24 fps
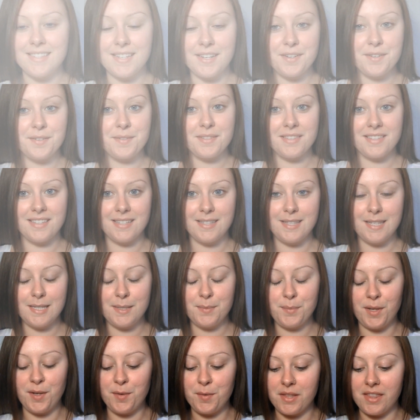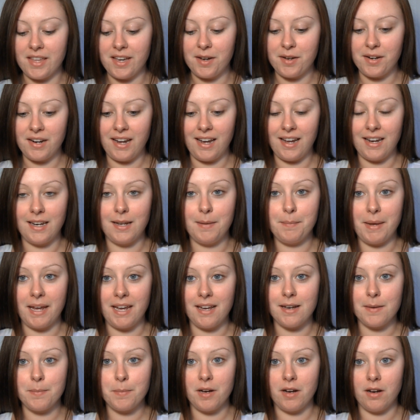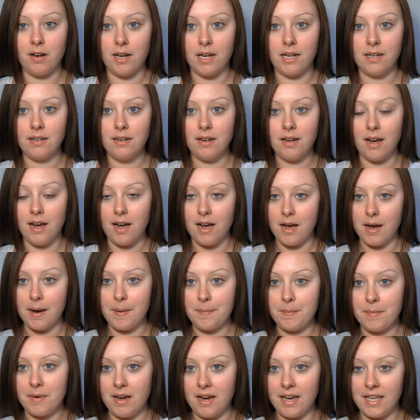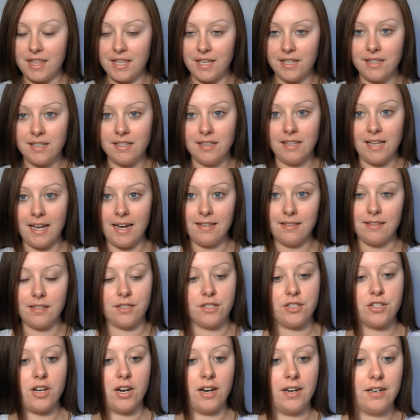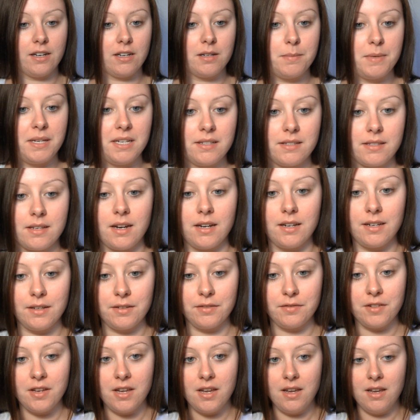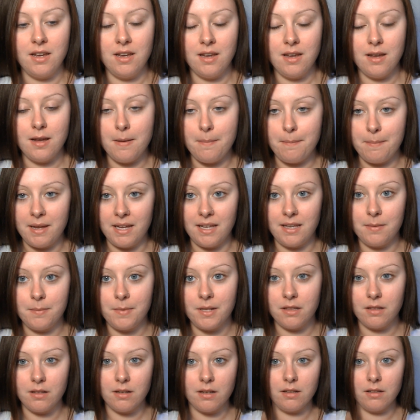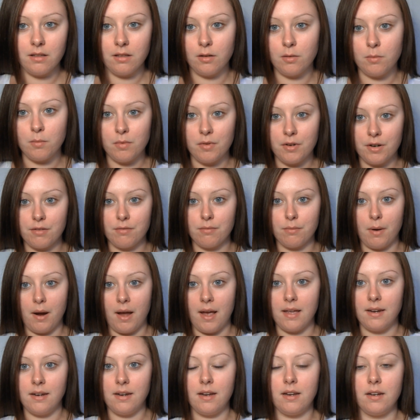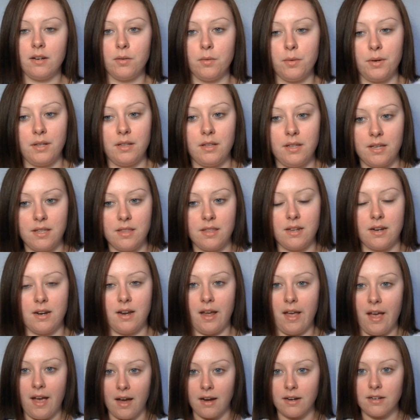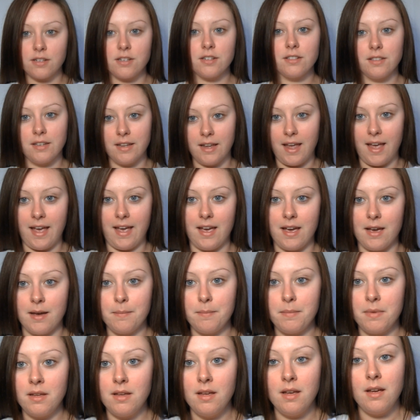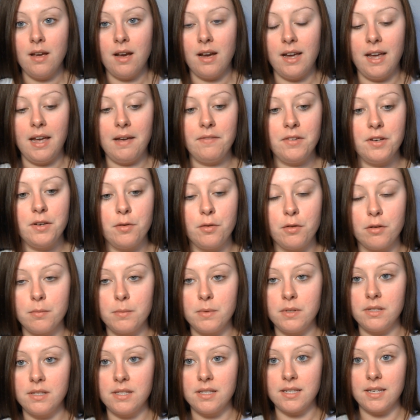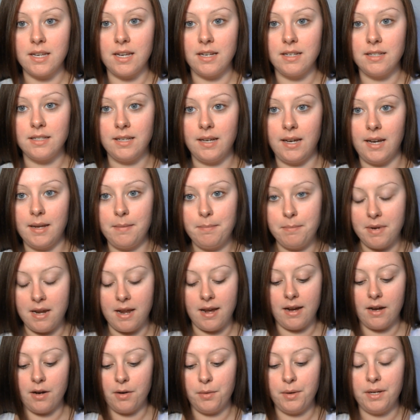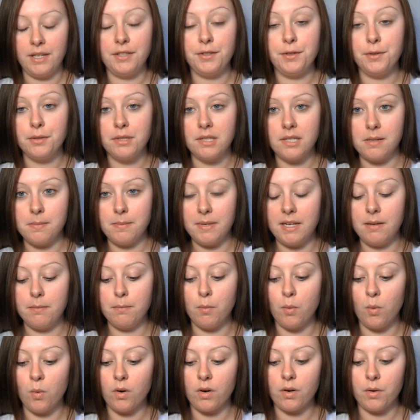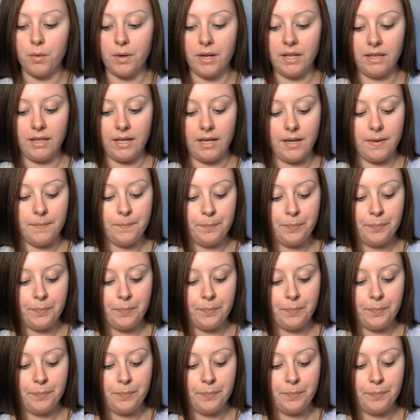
so this is me without any makeup on. I think the light that's shining on me is kind of making me look a little more red and oily than I actually am. I have a normal skin type now. It used to be more oily.